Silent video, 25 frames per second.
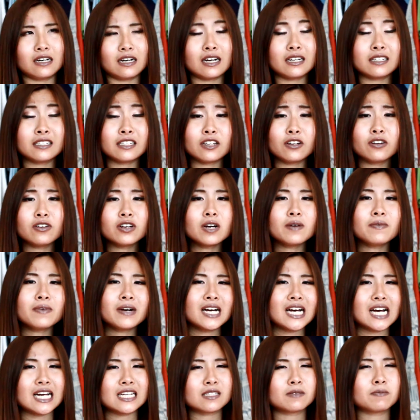uh, they don't come
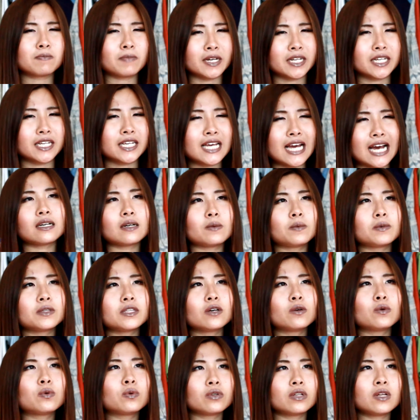out as muddy. With
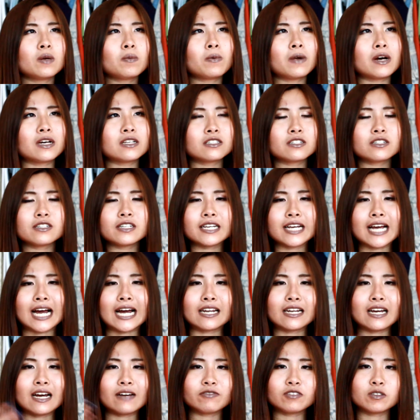a Hoola bronzer you
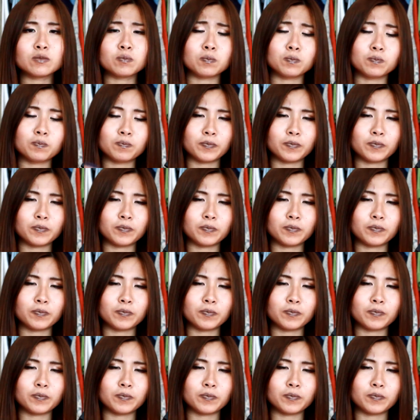kind of have to